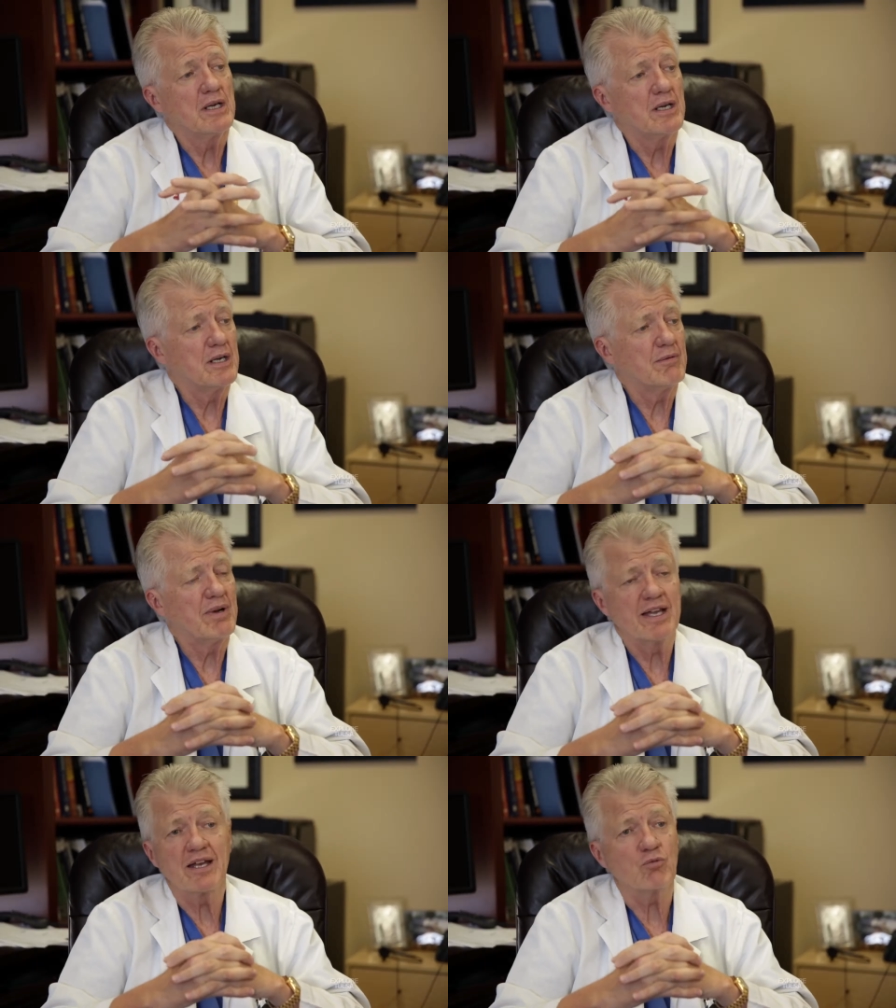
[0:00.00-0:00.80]

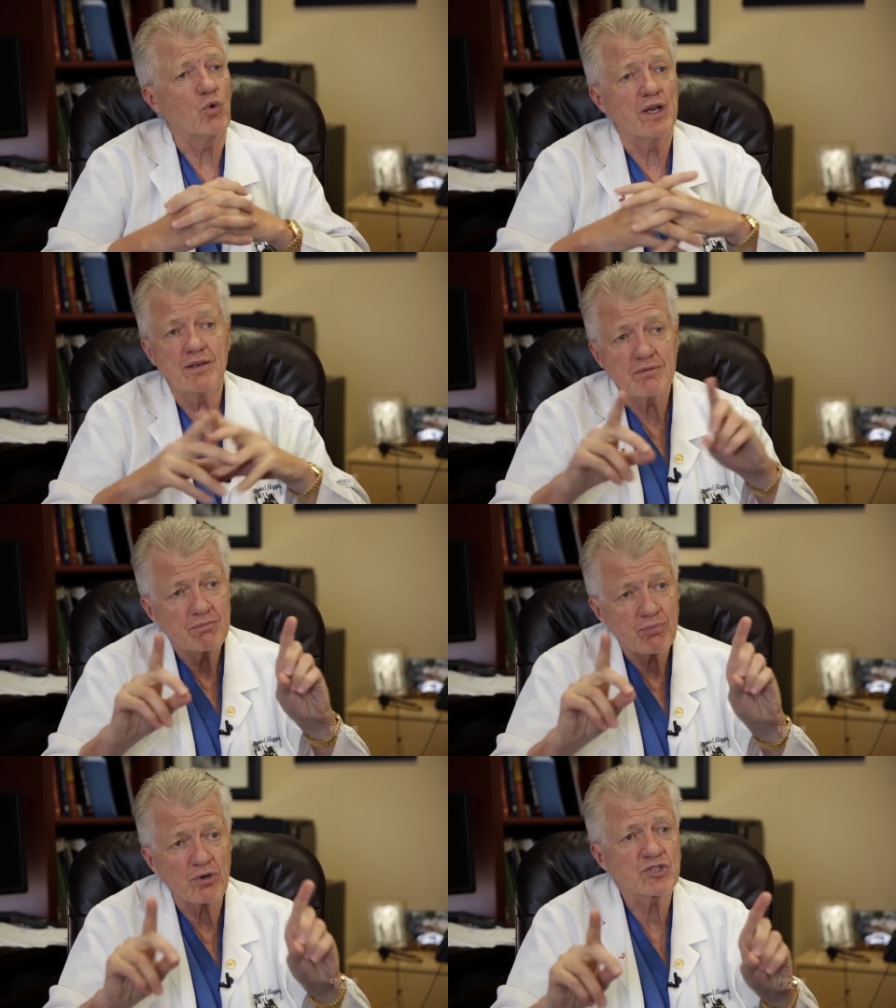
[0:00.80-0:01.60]
Um, I had one
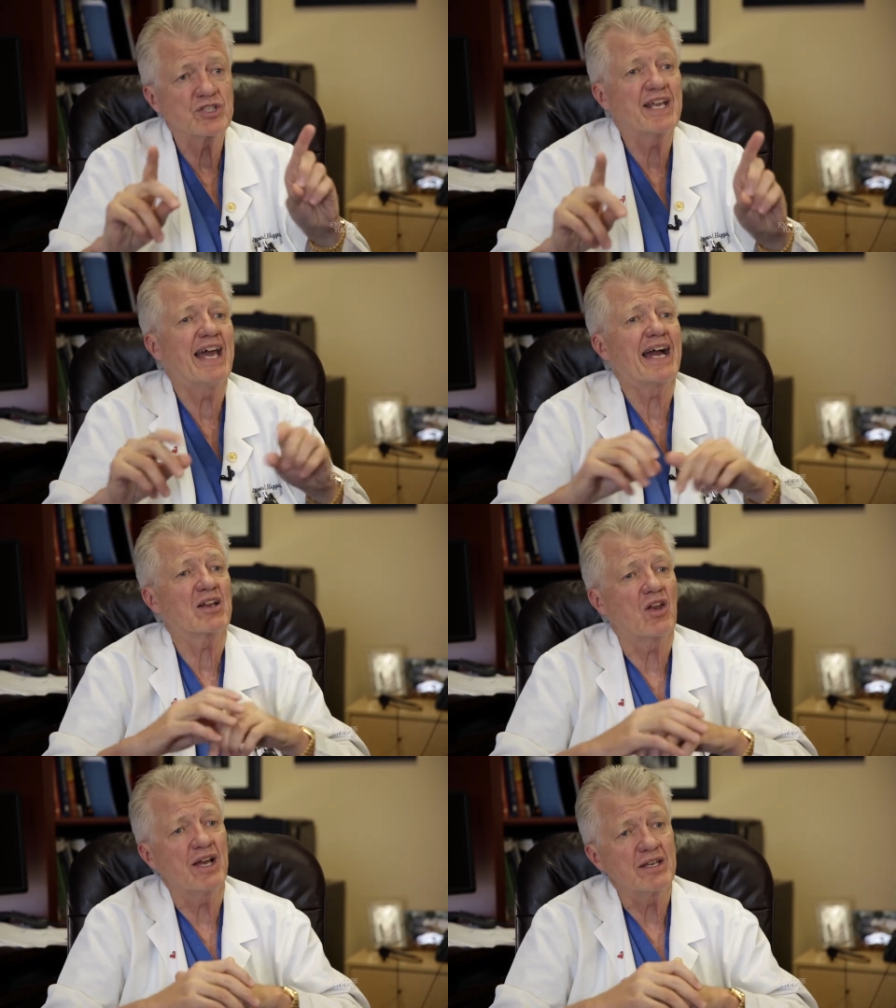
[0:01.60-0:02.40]
person to
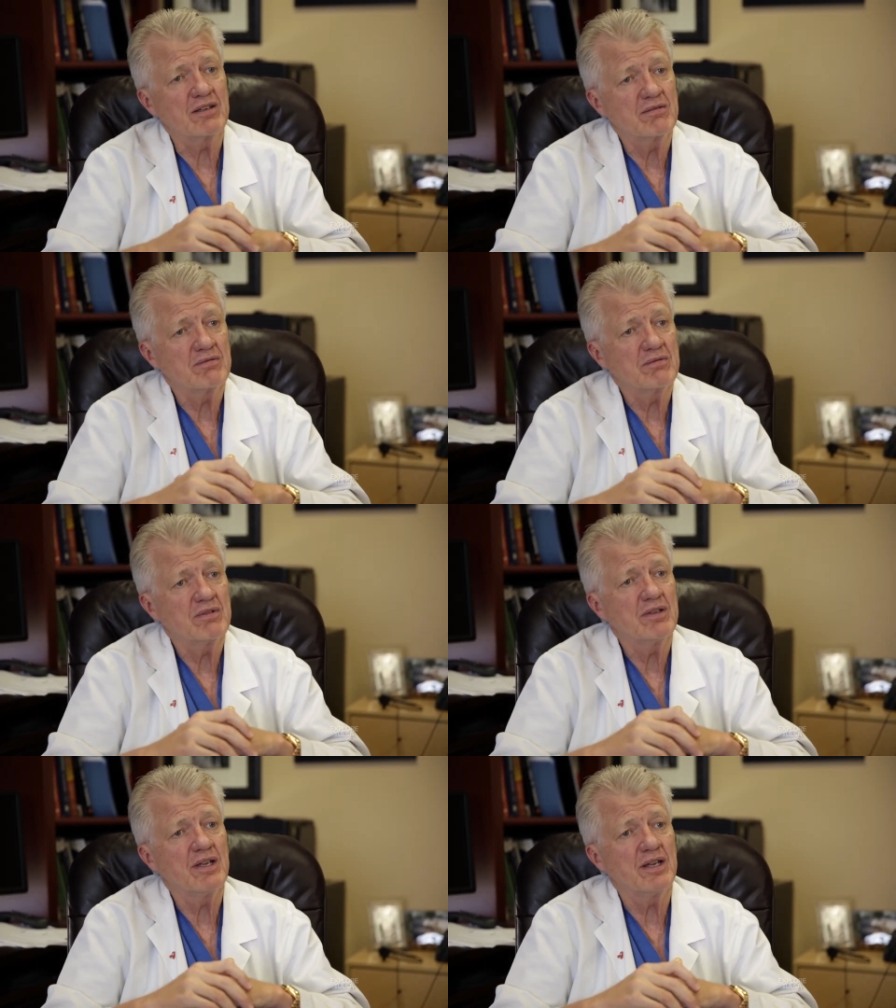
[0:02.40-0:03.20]
act like,
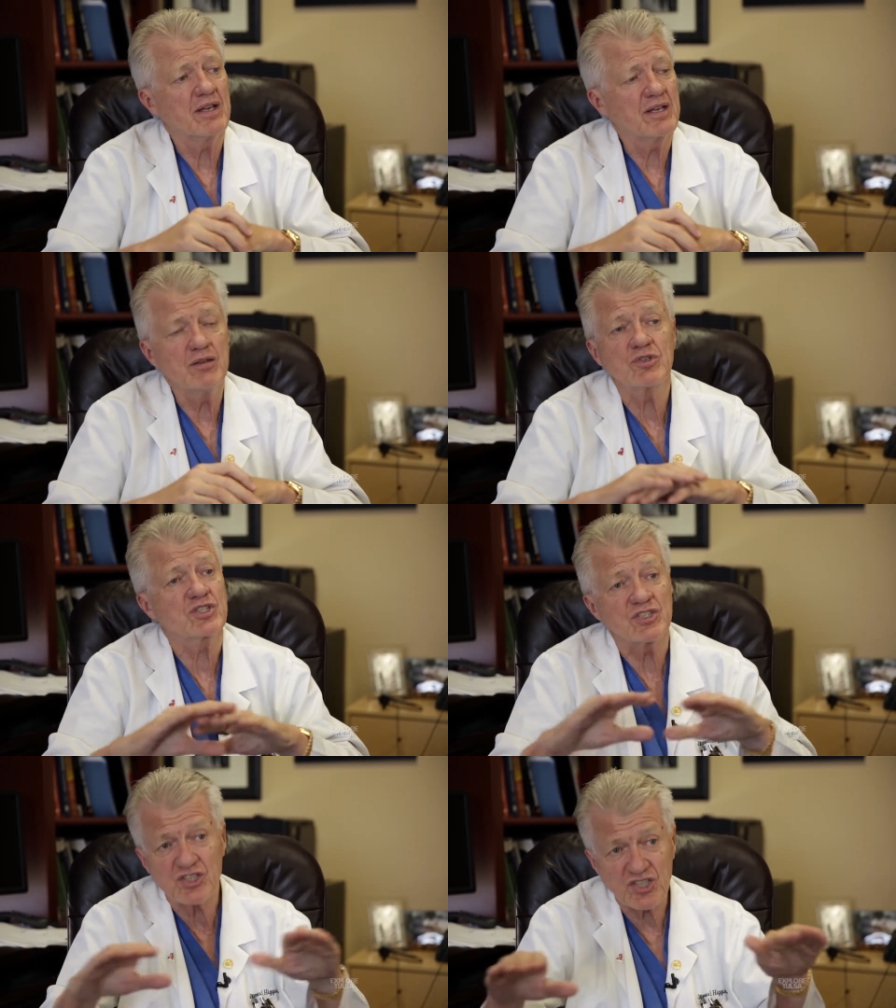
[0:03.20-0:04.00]
and he
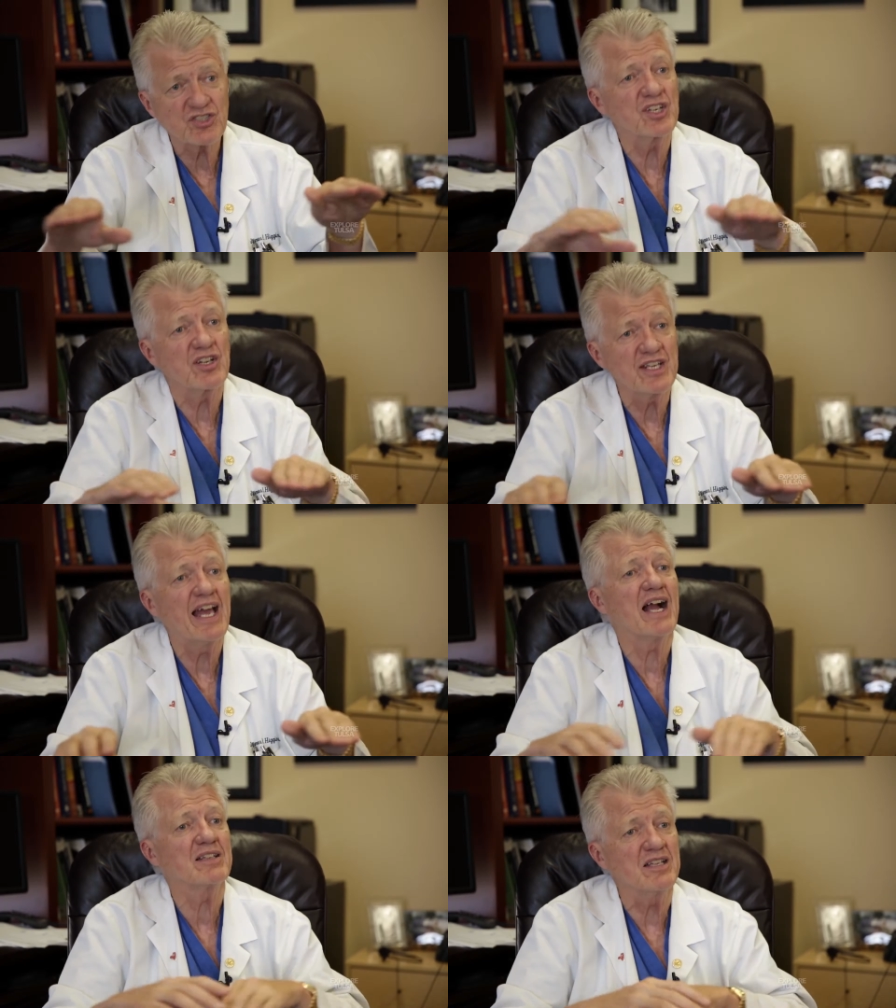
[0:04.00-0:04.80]
was
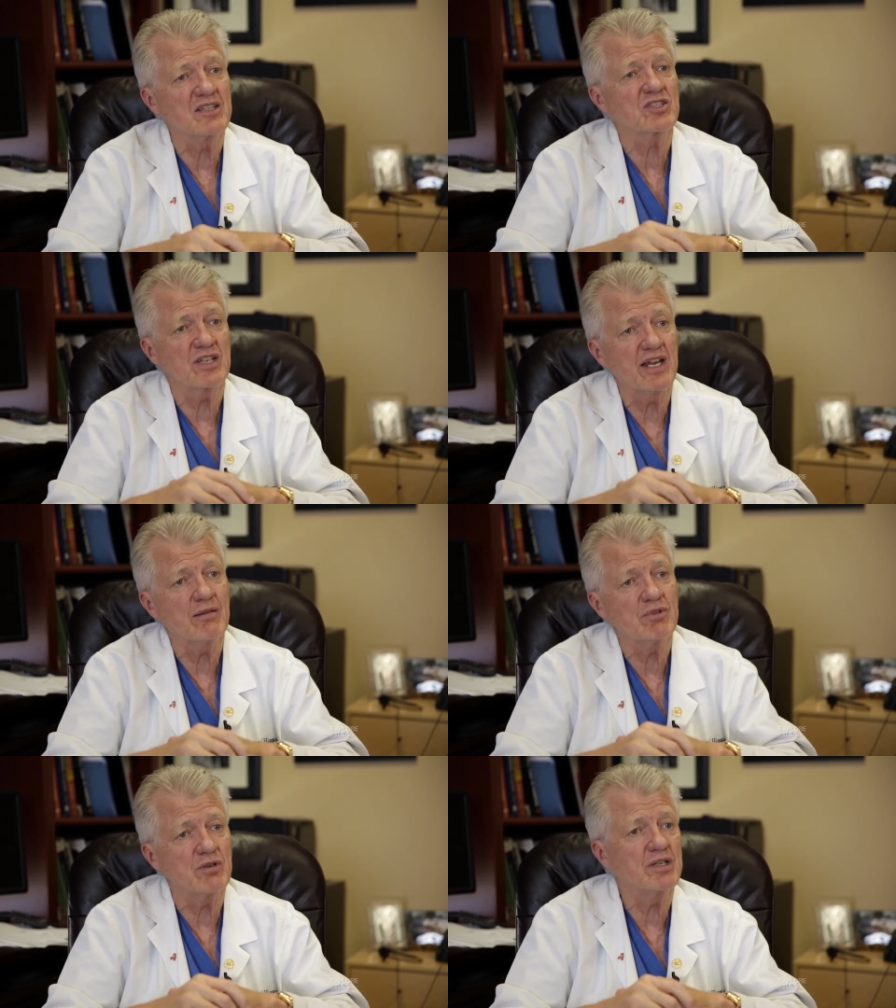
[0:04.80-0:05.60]
consistently acting the
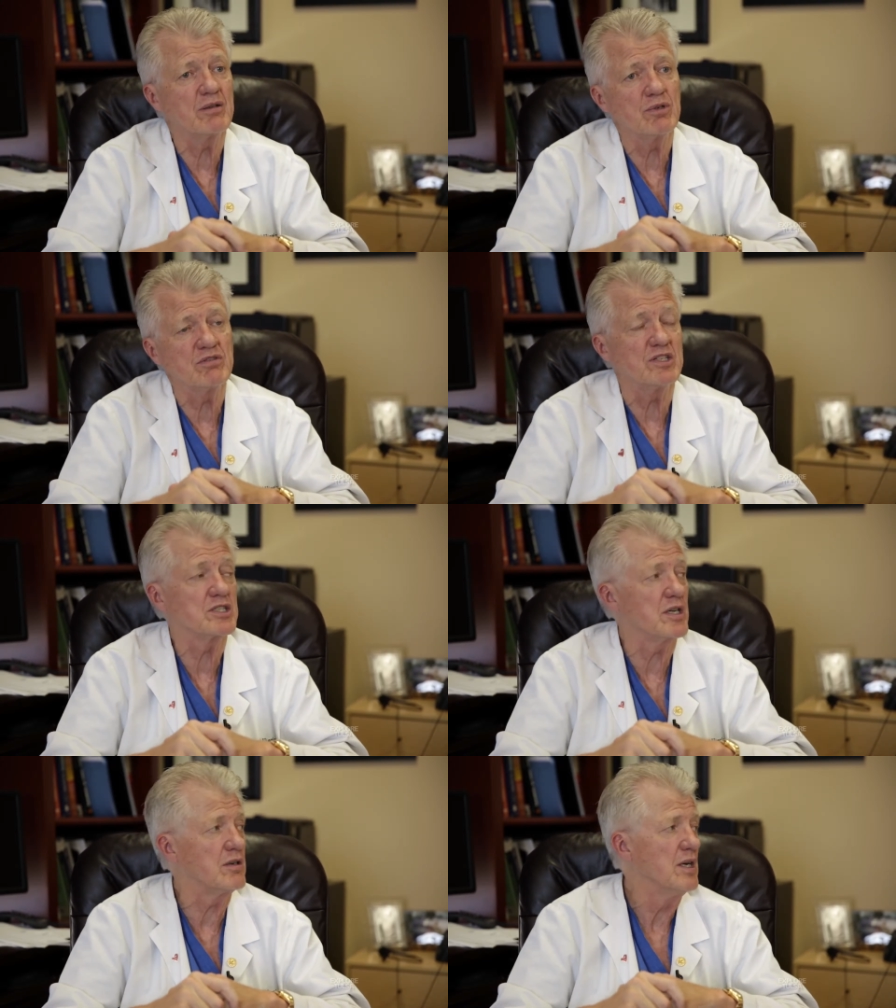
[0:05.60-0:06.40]
same during the
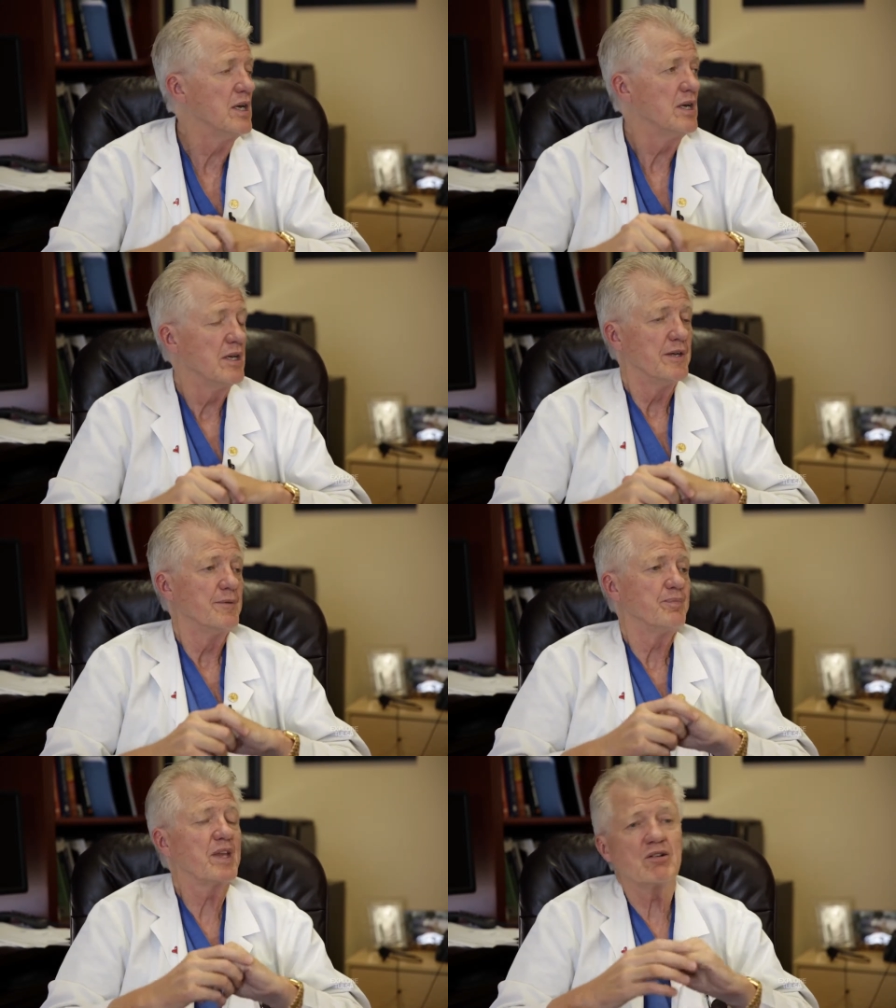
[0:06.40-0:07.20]
movie. So,
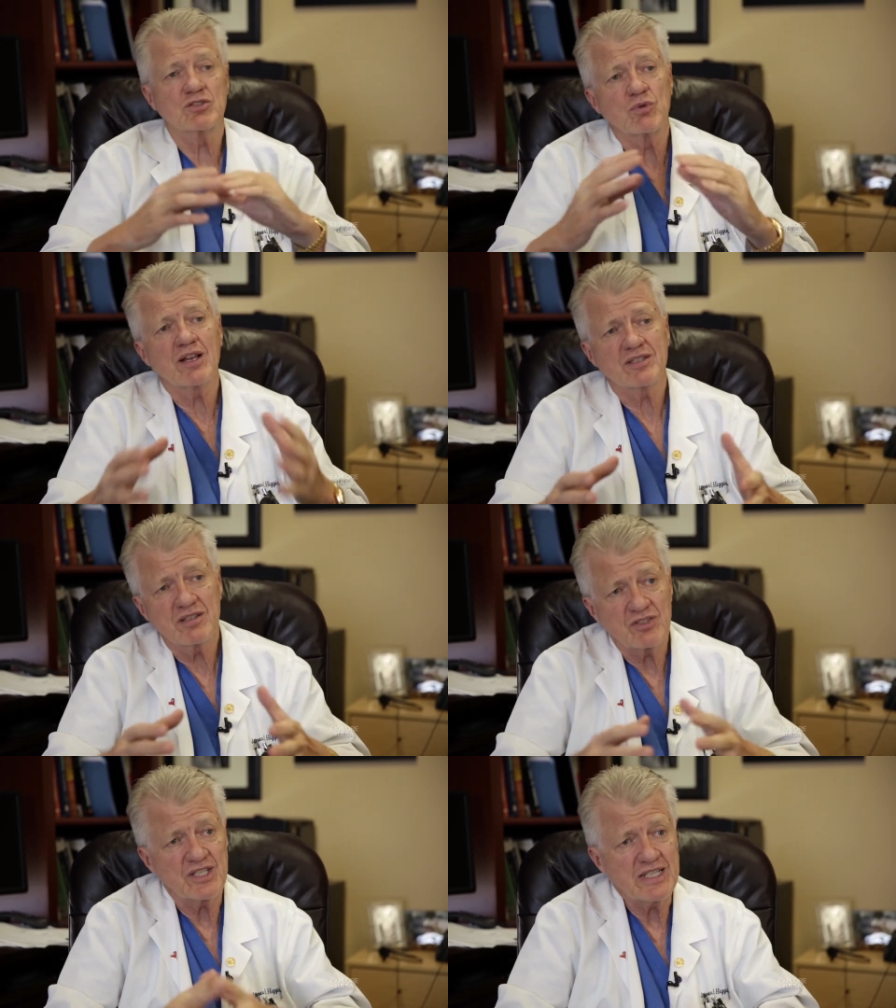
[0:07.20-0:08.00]
you know, it's a
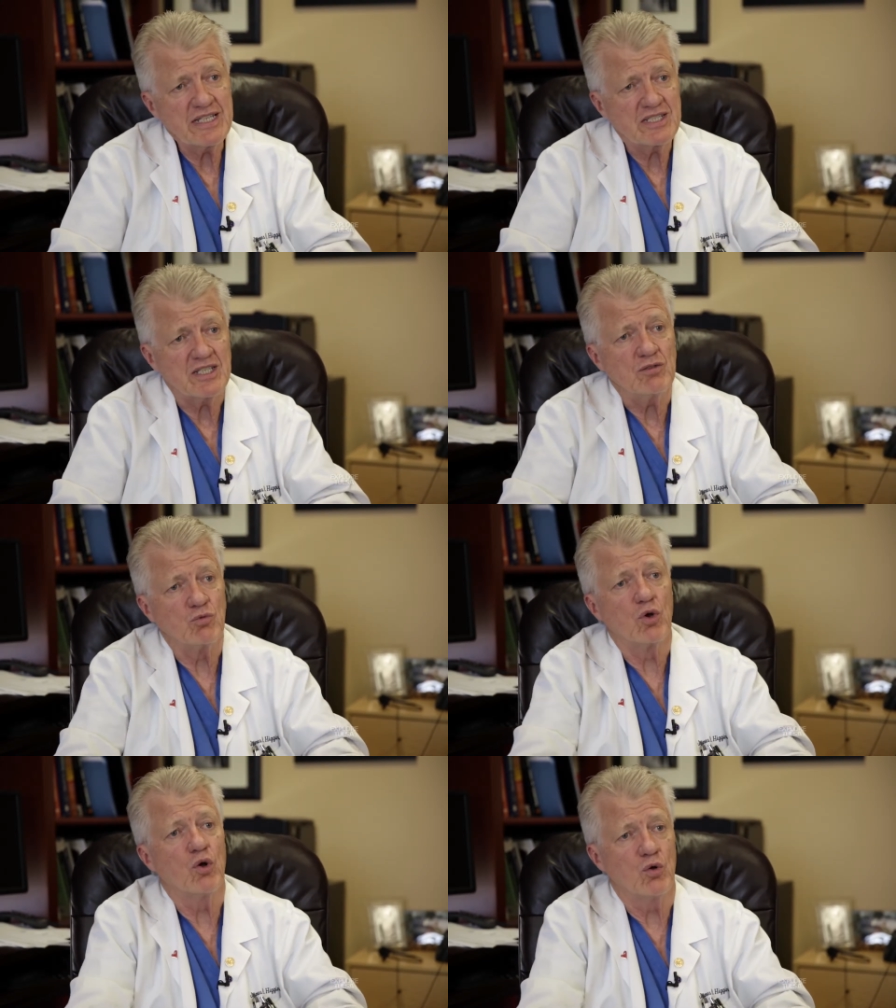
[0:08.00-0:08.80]
relatively easy
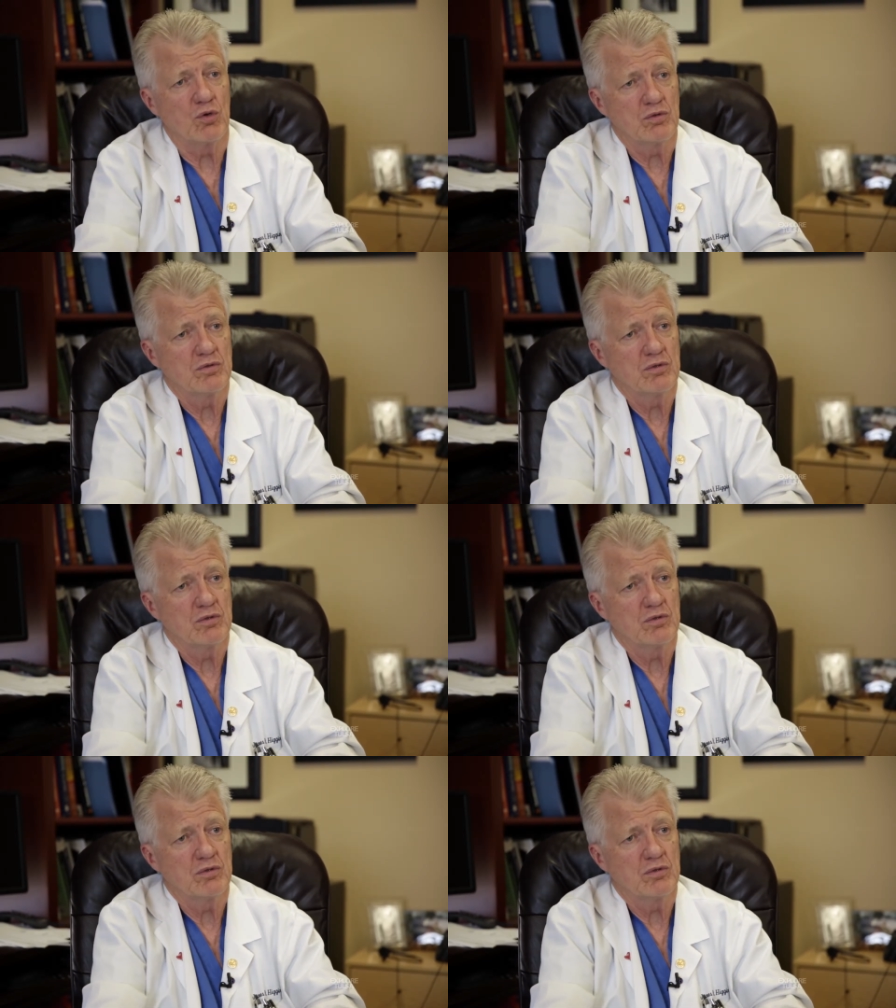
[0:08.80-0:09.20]
role.